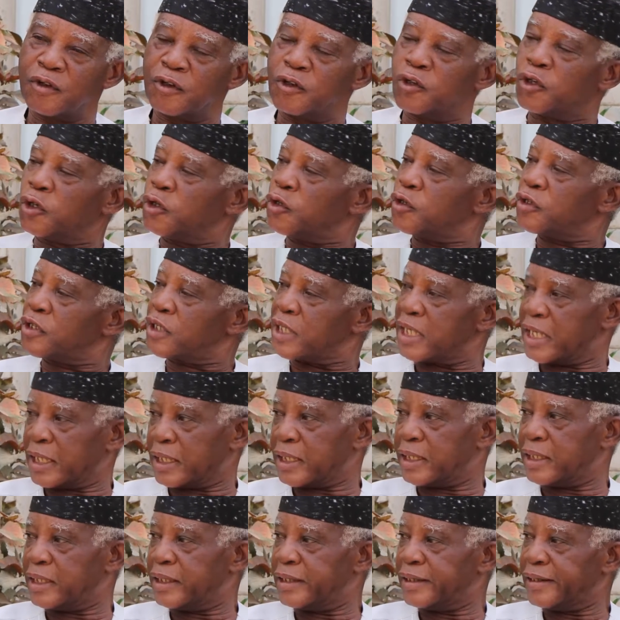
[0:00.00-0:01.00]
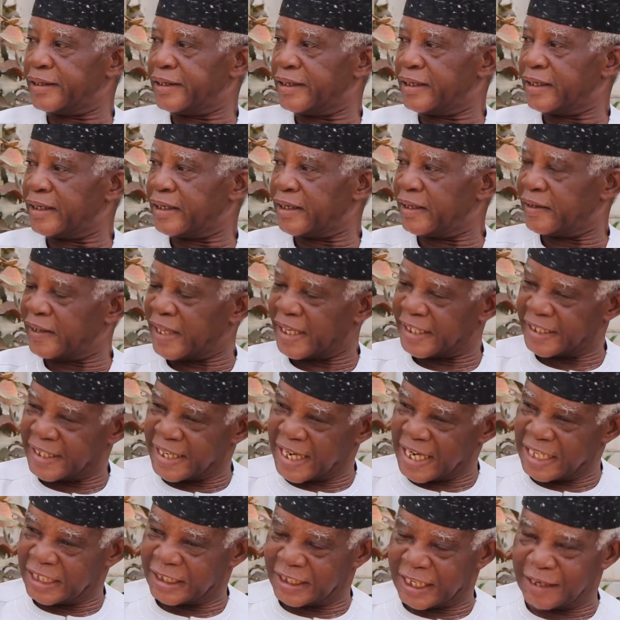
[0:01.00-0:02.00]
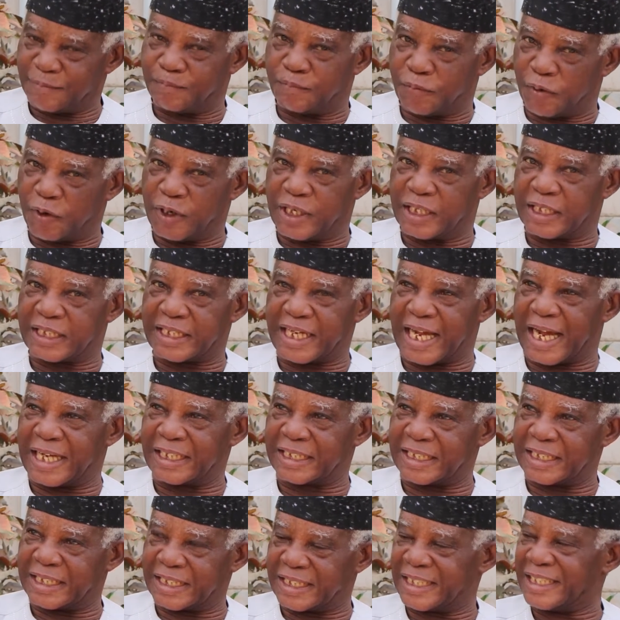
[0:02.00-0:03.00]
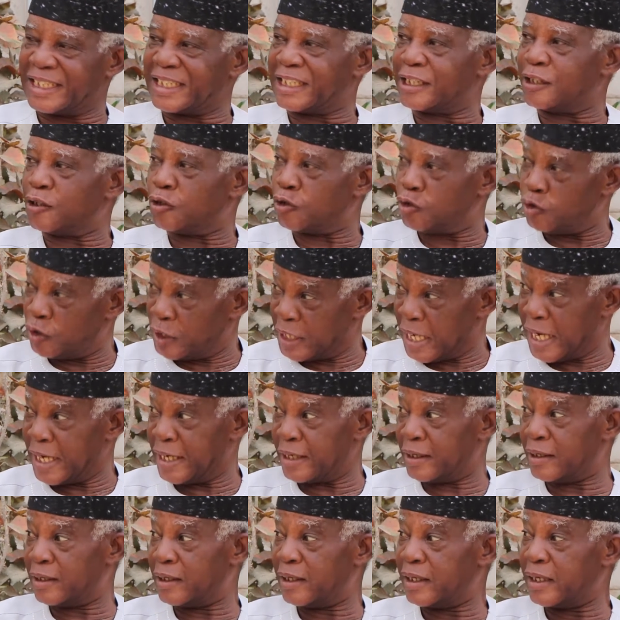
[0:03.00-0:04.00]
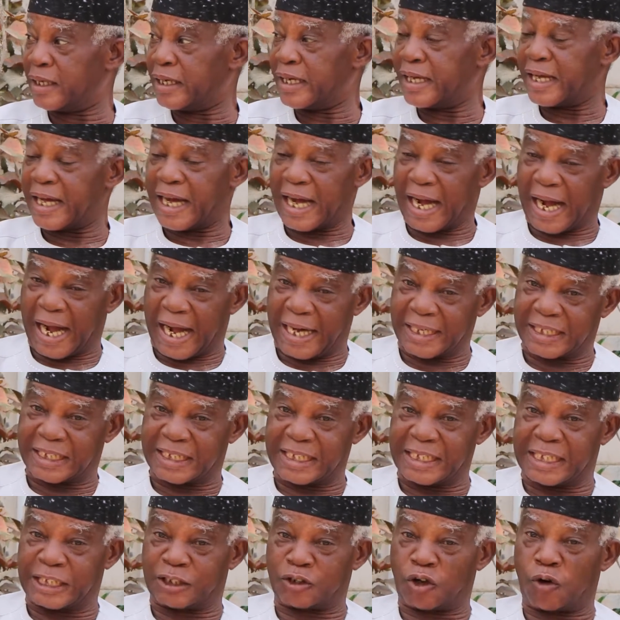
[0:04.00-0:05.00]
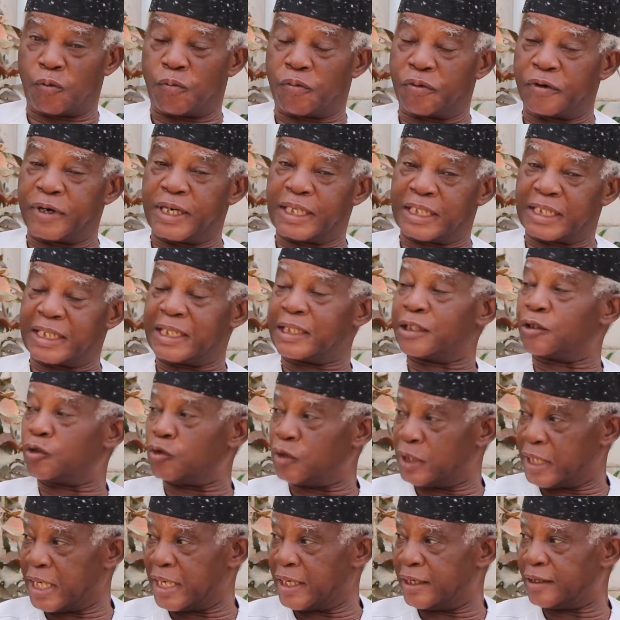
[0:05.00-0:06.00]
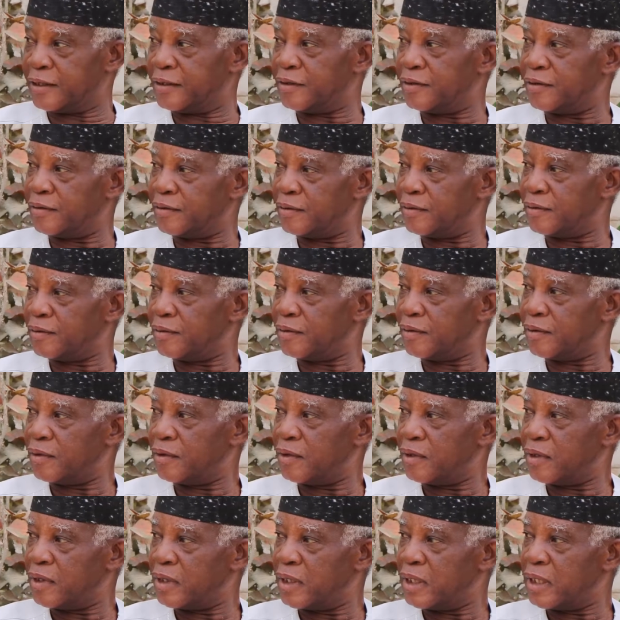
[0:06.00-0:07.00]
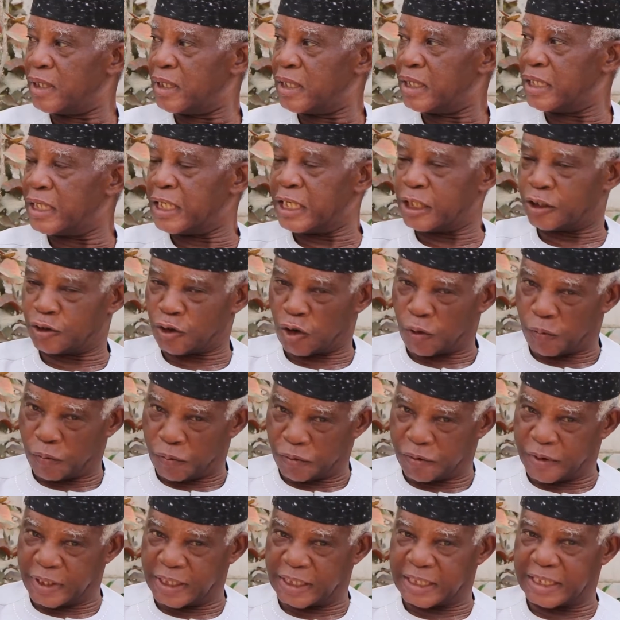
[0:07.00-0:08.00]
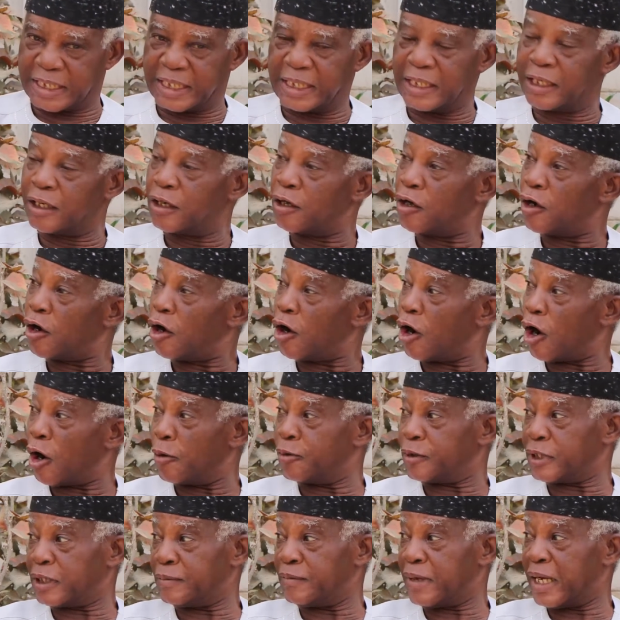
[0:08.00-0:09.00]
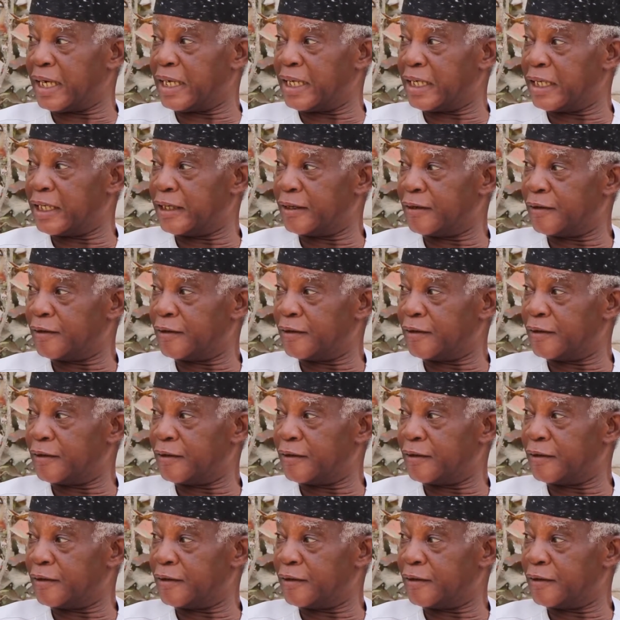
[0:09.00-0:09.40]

Do you think that the Nigerian police as it is today, as it's operating today, is operating optimally,